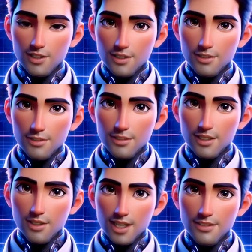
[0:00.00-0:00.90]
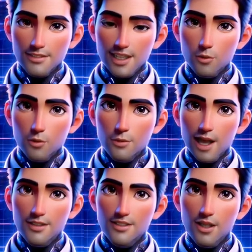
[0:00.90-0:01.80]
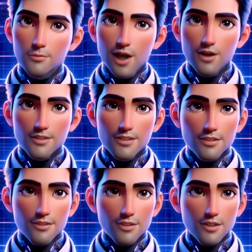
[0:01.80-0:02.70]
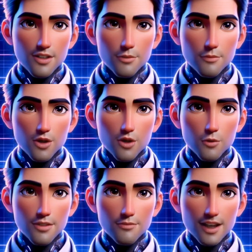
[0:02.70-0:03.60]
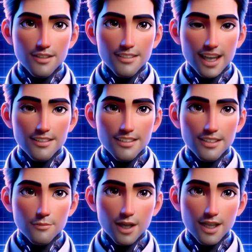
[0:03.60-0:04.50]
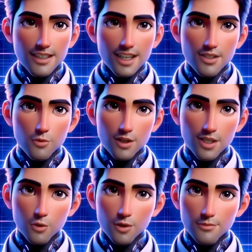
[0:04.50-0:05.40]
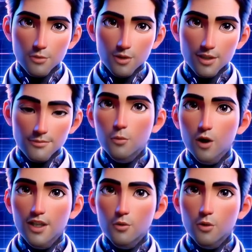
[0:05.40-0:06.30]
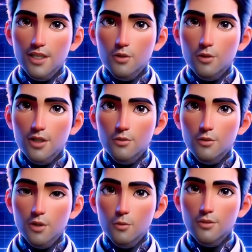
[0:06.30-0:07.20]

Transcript: So see, it's covering a lot of ground that I can then build upon that. And then just really kind of go from there in terms of your report writing,